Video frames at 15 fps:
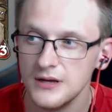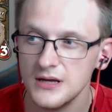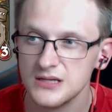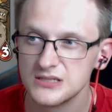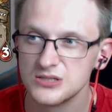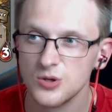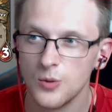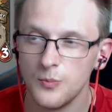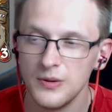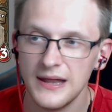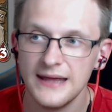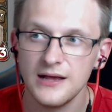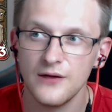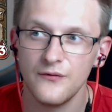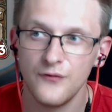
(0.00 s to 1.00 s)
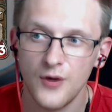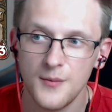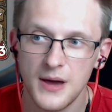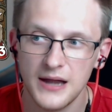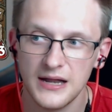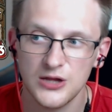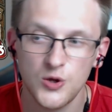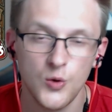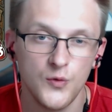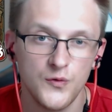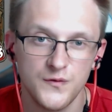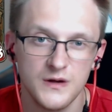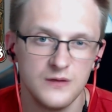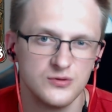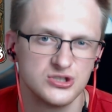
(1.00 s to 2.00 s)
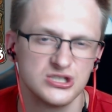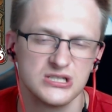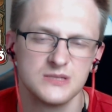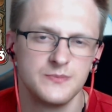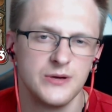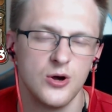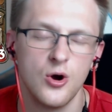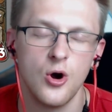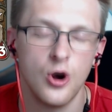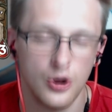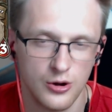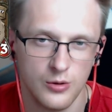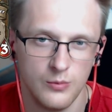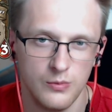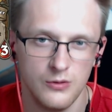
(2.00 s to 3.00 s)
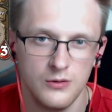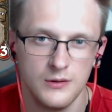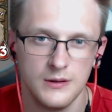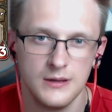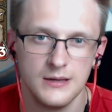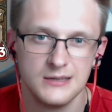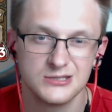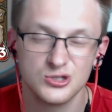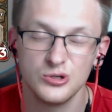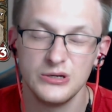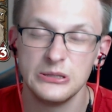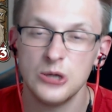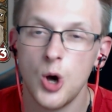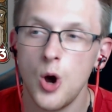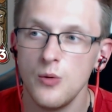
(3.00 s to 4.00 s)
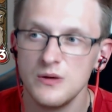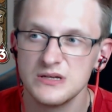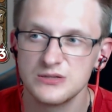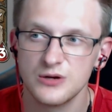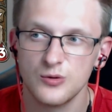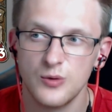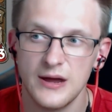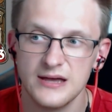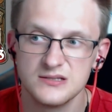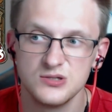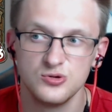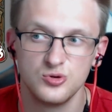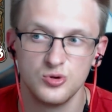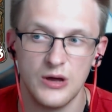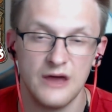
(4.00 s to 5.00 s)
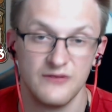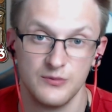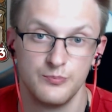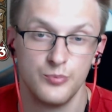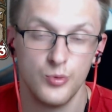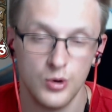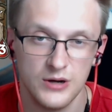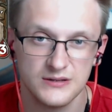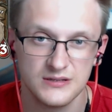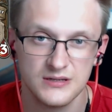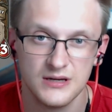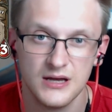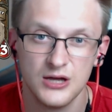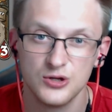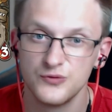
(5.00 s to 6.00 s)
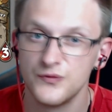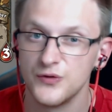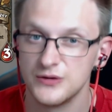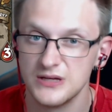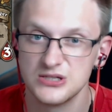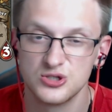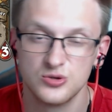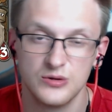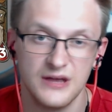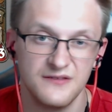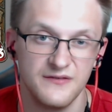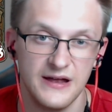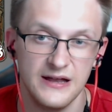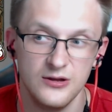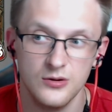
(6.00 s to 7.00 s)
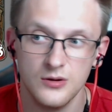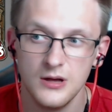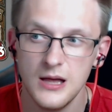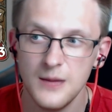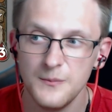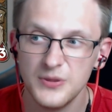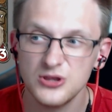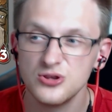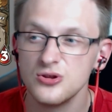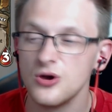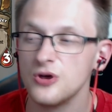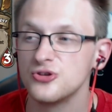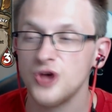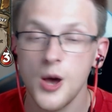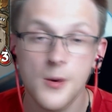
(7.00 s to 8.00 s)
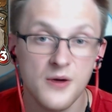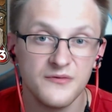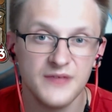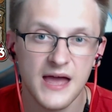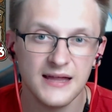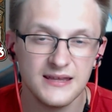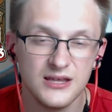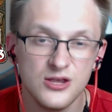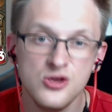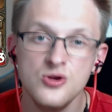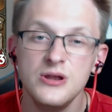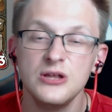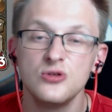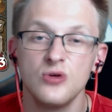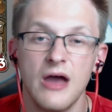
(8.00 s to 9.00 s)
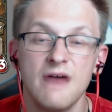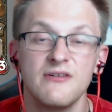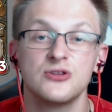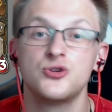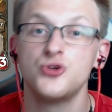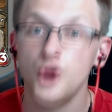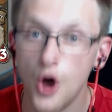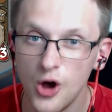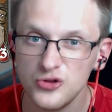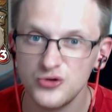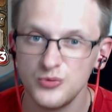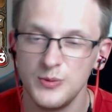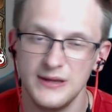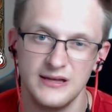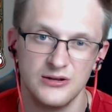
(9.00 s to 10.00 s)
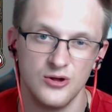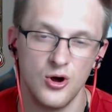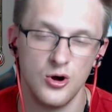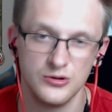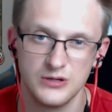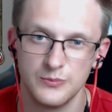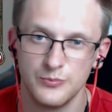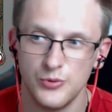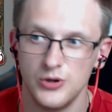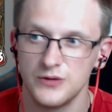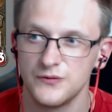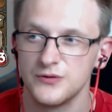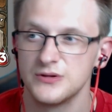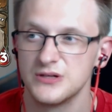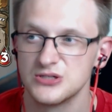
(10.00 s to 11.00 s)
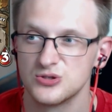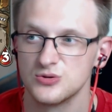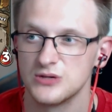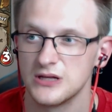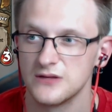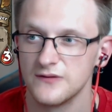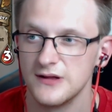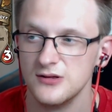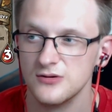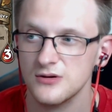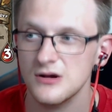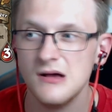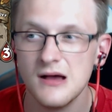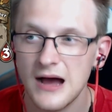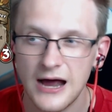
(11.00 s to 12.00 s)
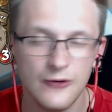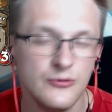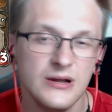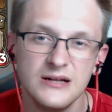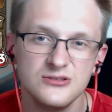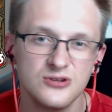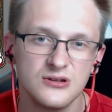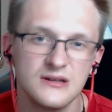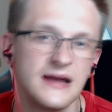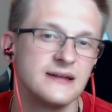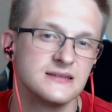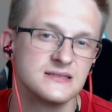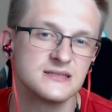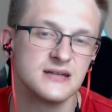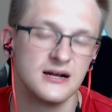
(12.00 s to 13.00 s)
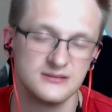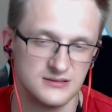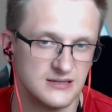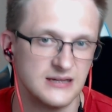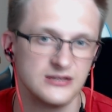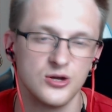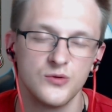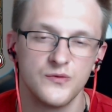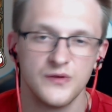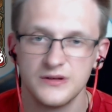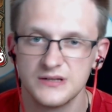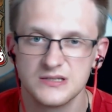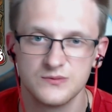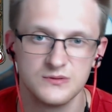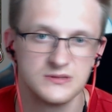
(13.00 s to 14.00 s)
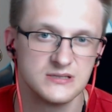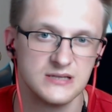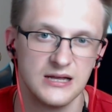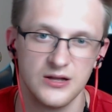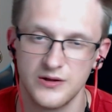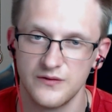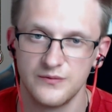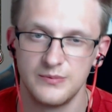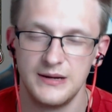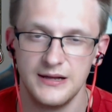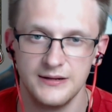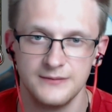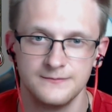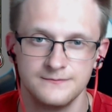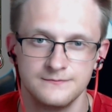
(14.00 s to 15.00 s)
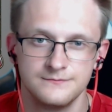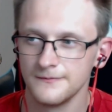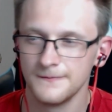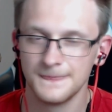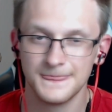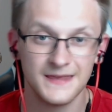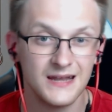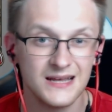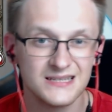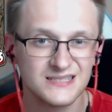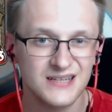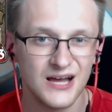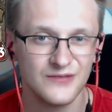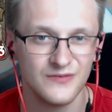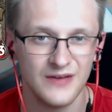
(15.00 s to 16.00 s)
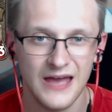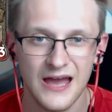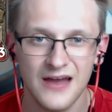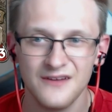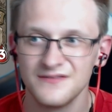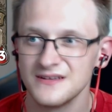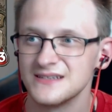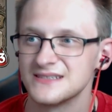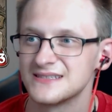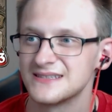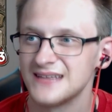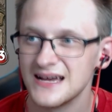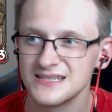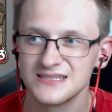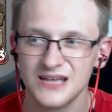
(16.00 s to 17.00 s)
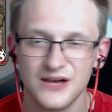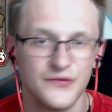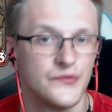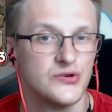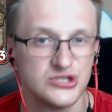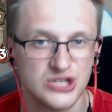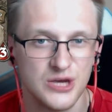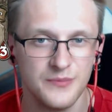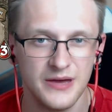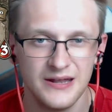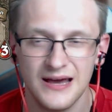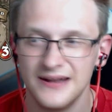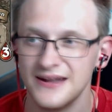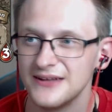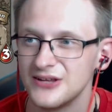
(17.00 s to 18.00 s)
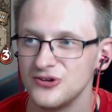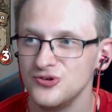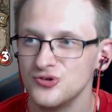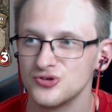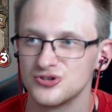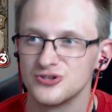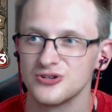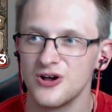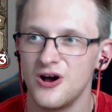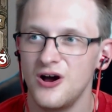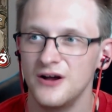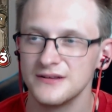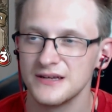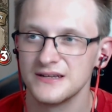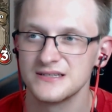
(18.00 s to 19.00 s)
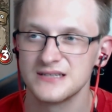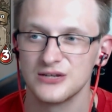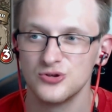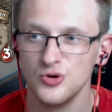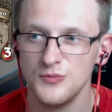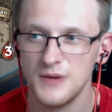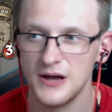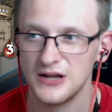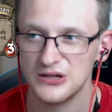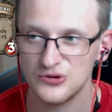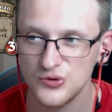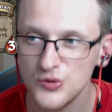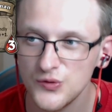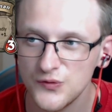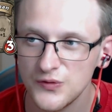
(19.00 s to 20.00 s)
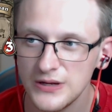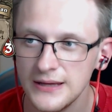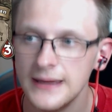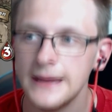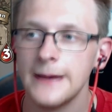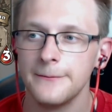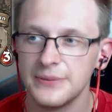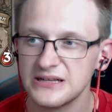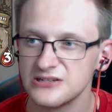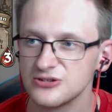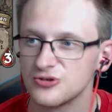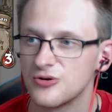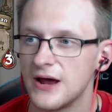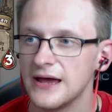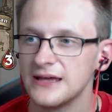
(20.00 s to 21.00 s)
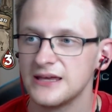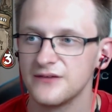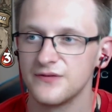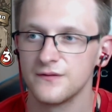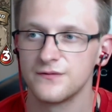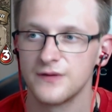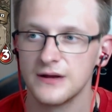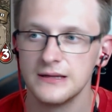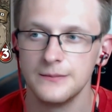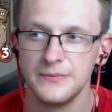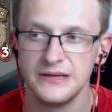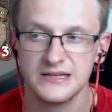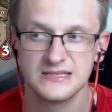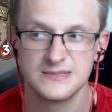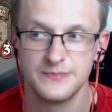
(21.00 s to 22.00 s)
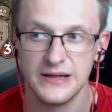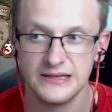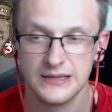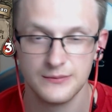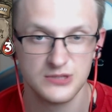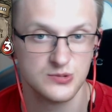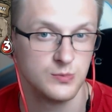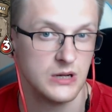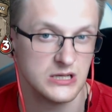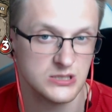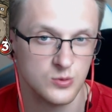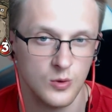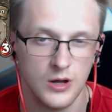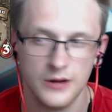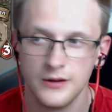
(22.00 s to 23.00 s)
So playing a 4 mana 2/3 would just be horrible. So it always requires you to have a board for this to get value. But on top of that, you need to have a taunt minion on the board for this to get value. I really don't like this card, and I don't think this will see a lot of play. The next card we have is Tusker Fisherman, another neutral card. It is a 2 mana 2/3 battlecry, give a friendly minion spell damage +1.